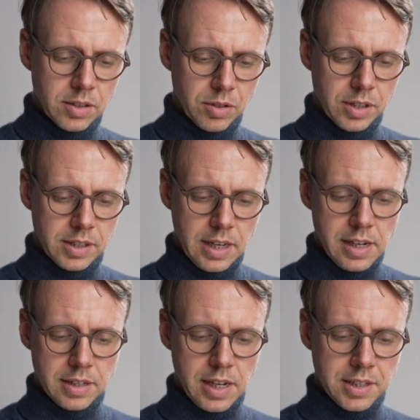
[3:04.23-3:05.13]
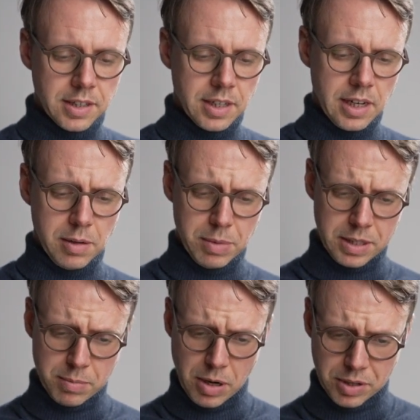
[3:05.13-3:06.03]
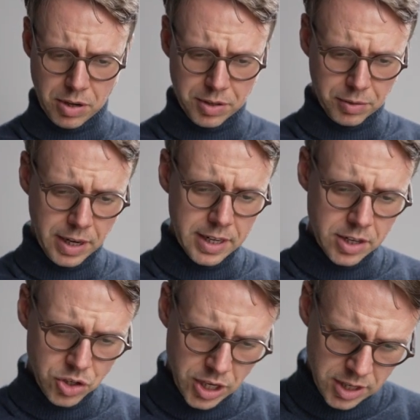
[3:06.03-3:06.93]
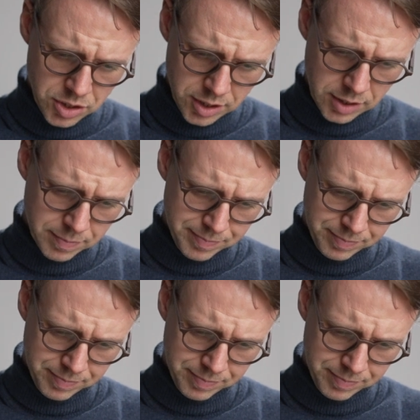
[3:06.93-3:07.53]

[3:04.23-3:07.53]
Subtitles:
So this tells us a little bit about how the gradient changes,